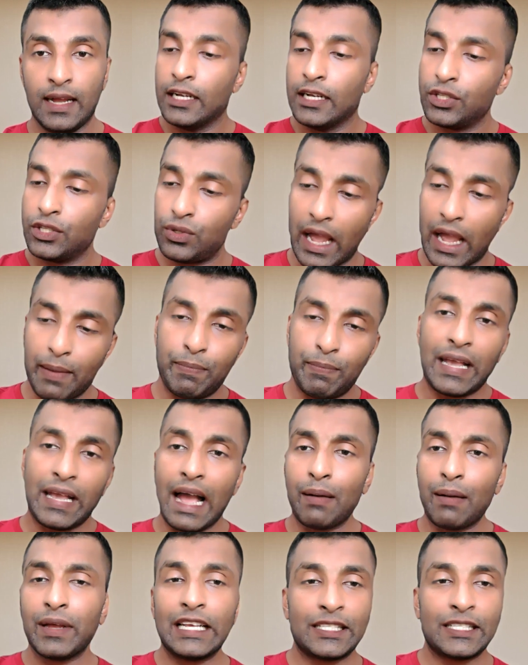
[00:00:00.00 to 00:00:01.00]
So I
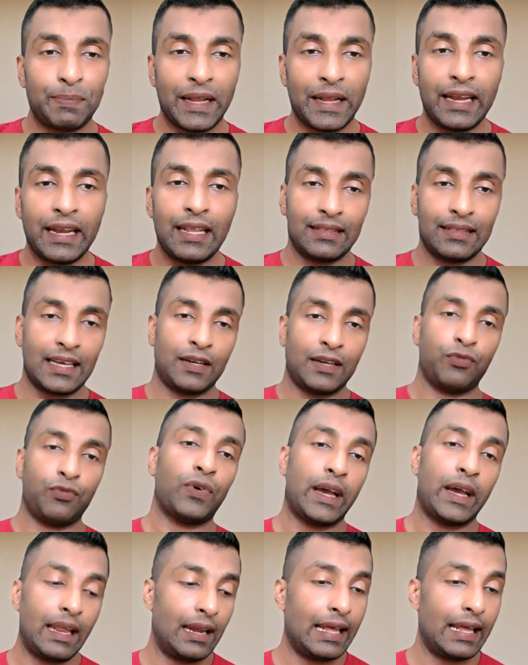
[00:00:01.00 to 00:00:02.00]
began by explaining that
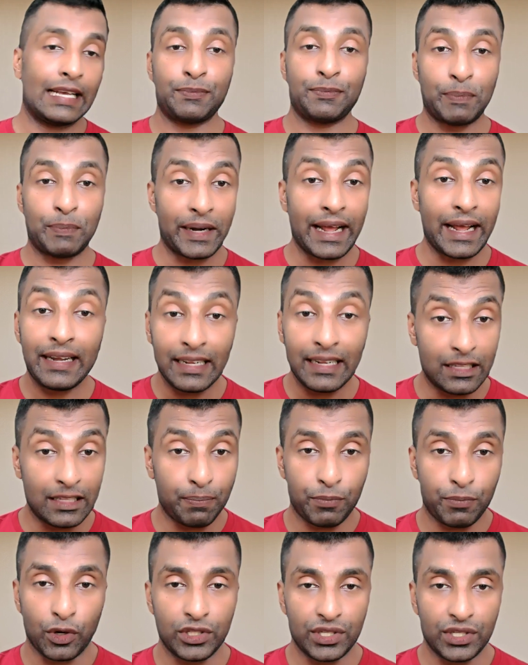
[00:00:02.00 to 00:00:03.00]
while expediting the
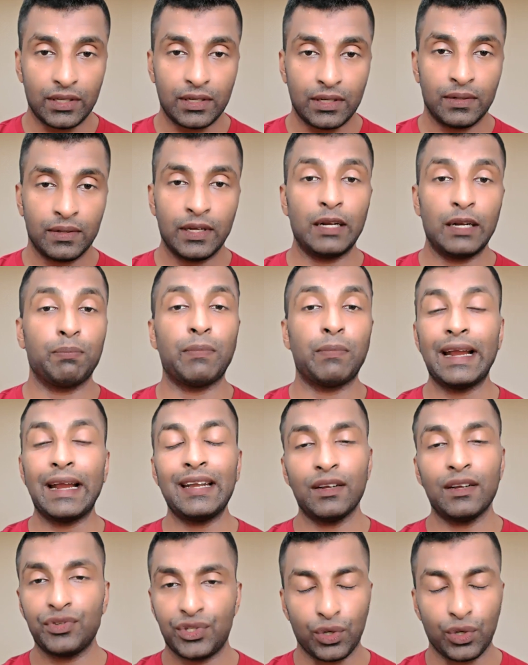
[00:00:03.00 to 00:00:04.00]
project, it might
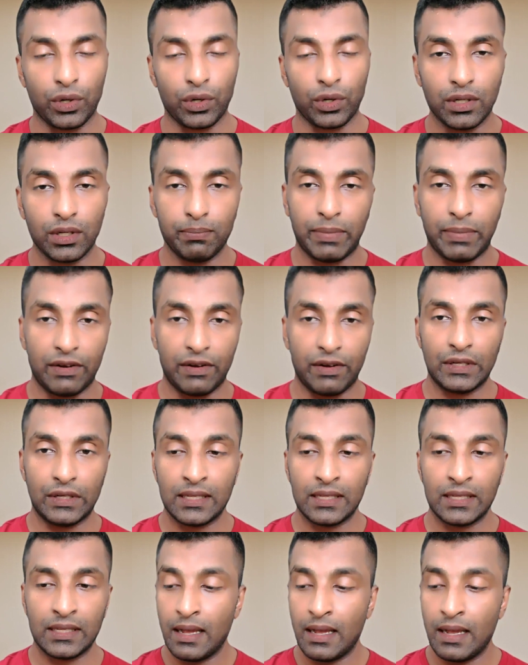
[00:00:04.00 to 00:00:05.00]
have short-term
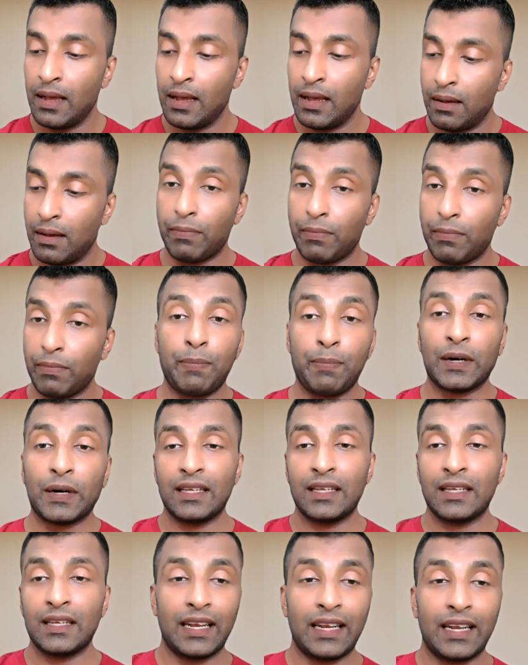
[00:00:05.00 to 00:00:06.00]
benefits.
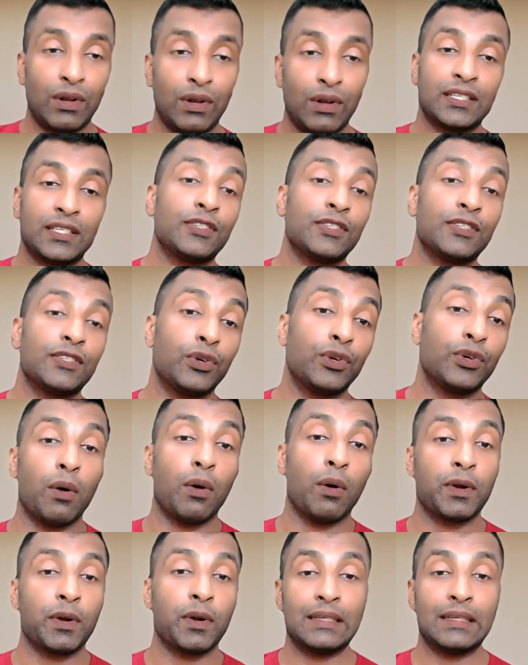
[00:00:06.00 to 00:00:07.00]
Bypassing regulations would
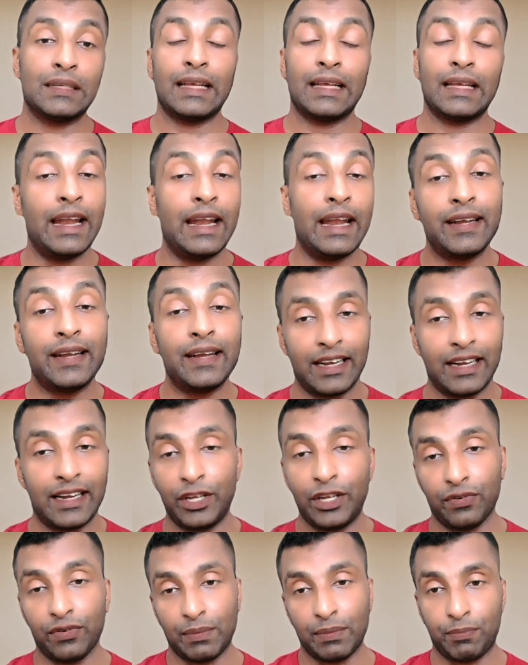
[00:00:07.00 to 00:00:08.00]
compromise the
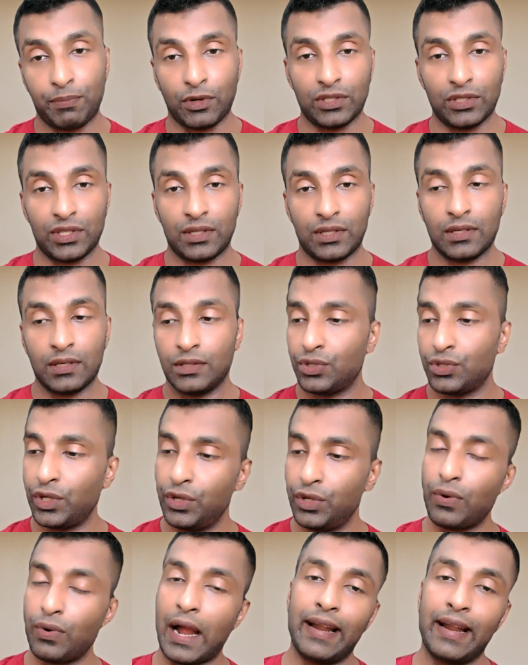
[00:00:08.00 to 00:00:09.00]
integrity of the project. So
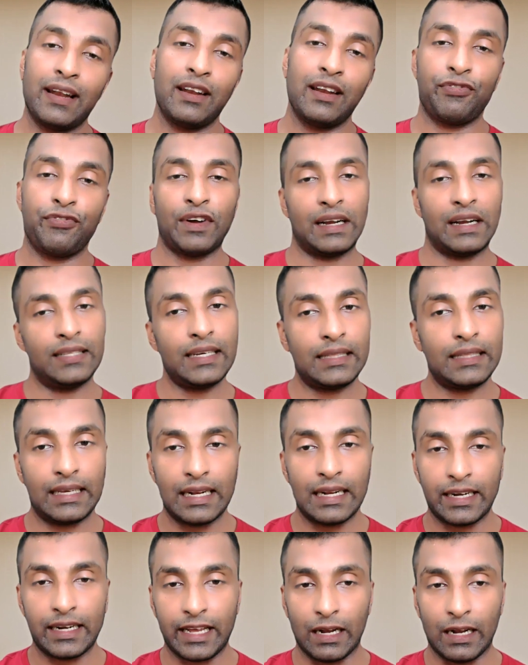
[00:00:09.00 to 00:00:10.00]
you identified the
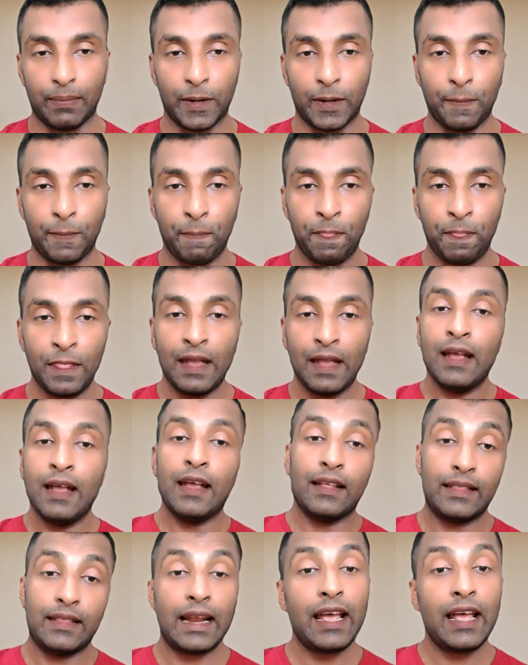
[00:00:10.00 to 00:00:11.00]
ethical dilemma.
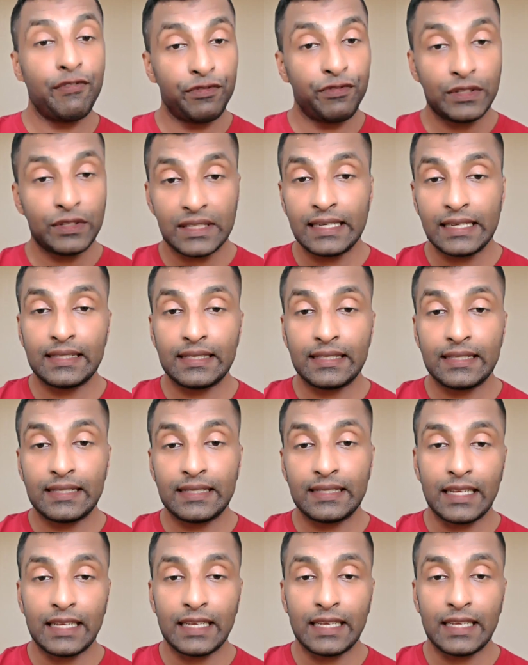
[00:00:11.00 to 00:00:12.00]
Then I emphasized that
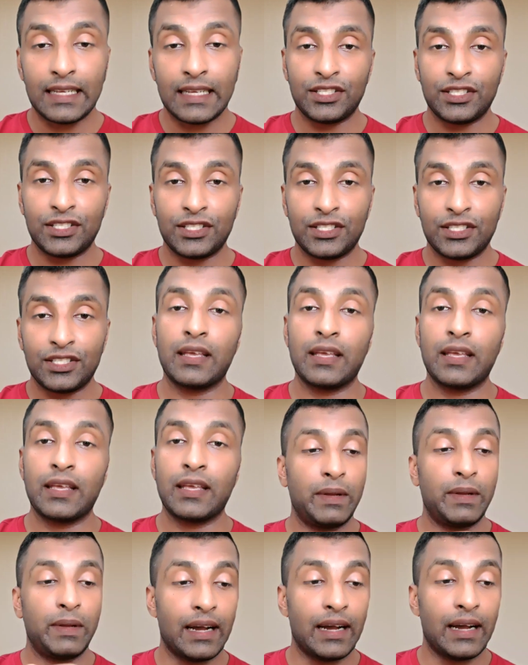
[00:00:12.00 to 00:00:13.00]
my decision making would
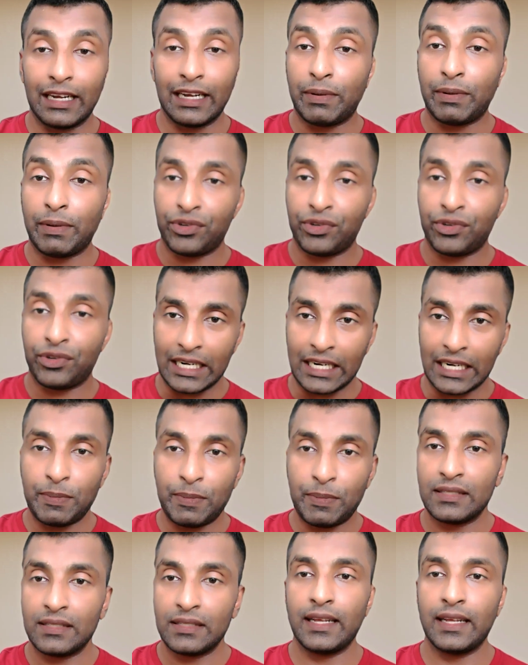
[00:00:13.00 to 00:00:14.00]
guided by
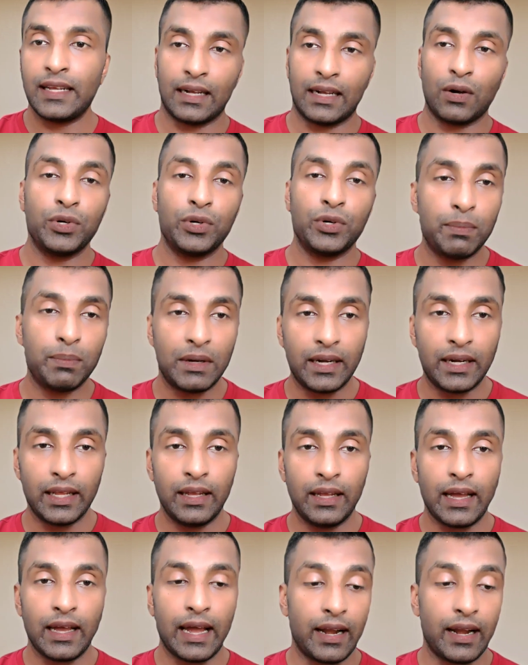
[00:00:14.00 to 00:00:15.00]
transparency and
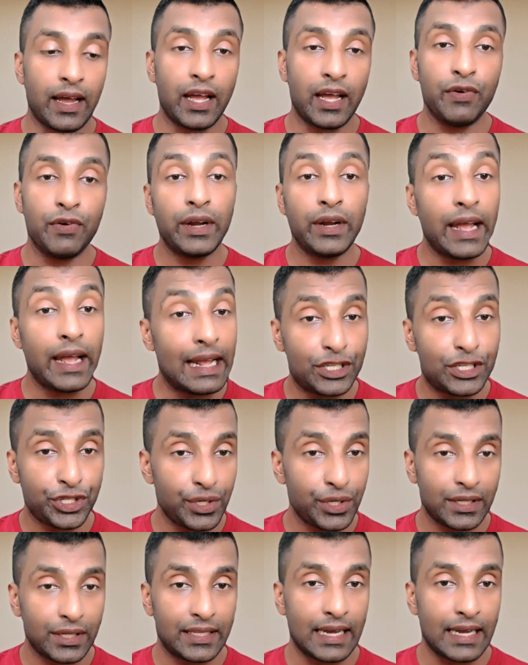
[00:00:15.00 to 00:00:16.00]
accountability, and I would
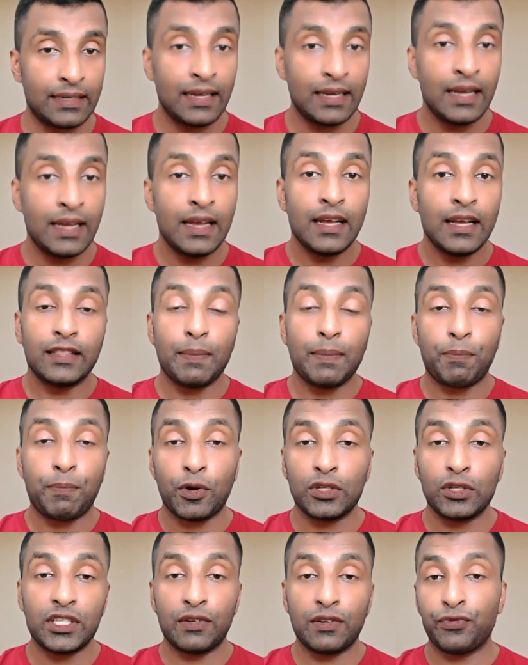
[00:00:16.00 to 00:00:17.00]
ensure that the
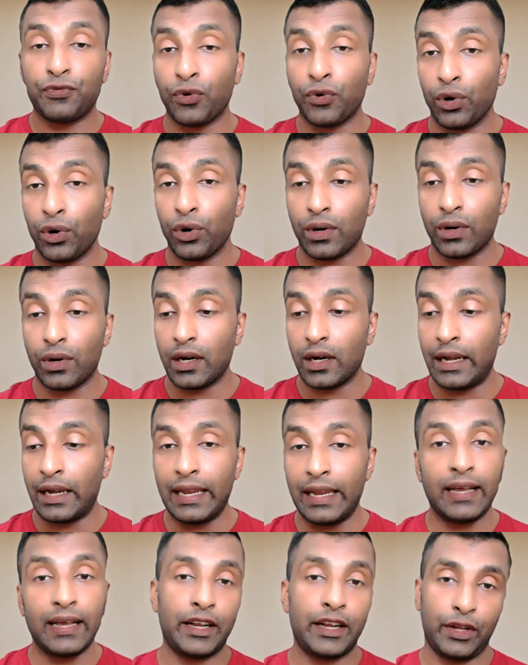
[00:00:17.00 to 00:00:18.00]
project follow
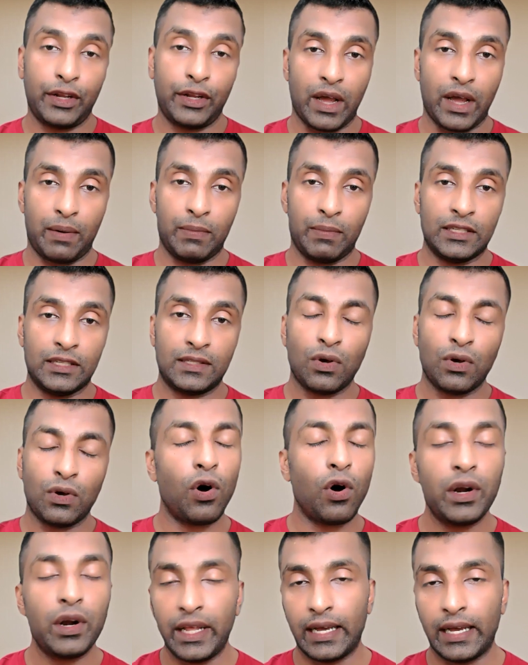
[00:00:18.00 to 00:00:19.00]
legal requirements,
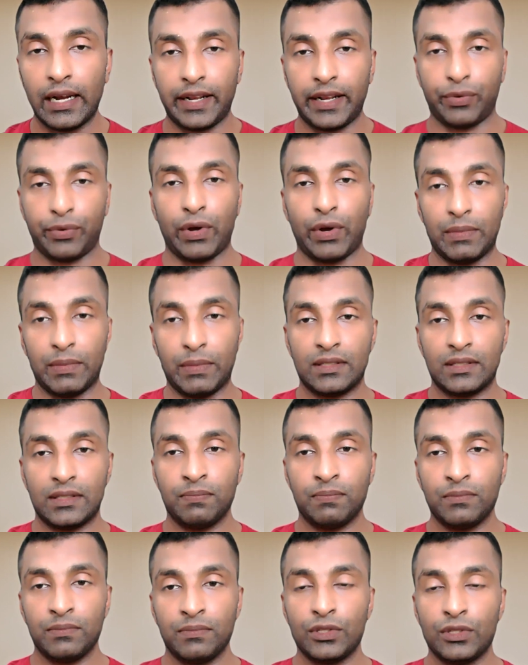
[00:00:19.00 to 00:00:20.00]
all legal requirements.
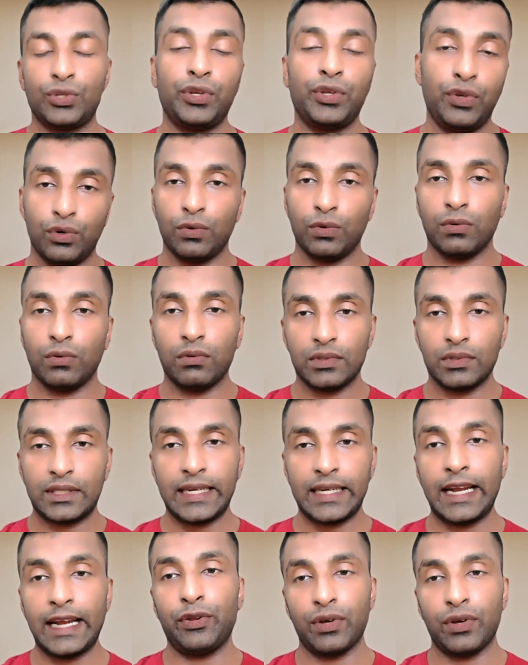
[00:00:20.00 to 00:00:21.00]
So you
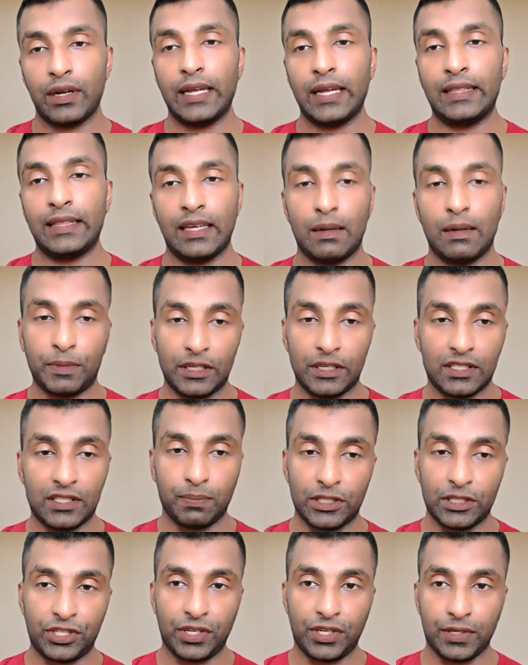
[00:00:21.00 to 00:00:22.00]
state your ethical
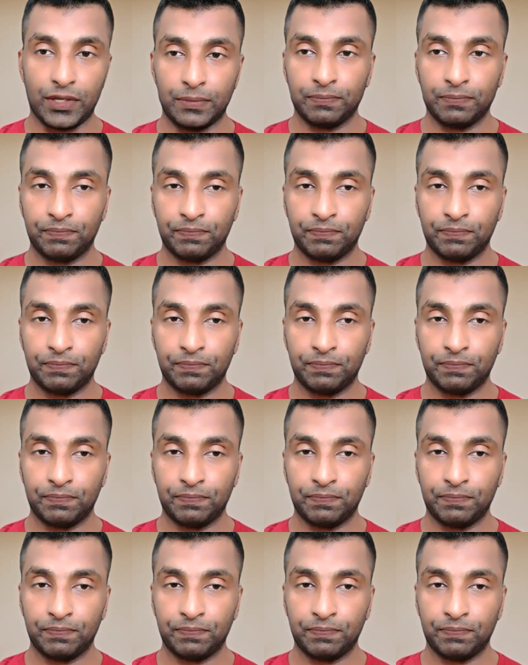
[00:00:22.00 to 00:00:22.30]
principles here.